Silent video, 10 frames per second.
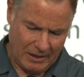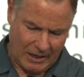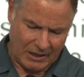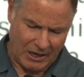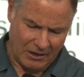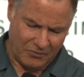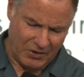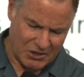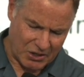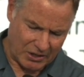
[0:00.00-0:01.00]
And in a
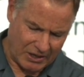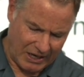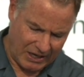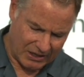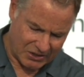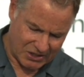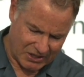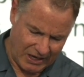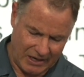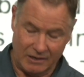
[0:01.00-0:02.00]
vision, he has
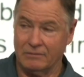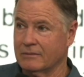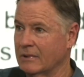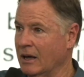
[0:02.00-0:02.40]
seen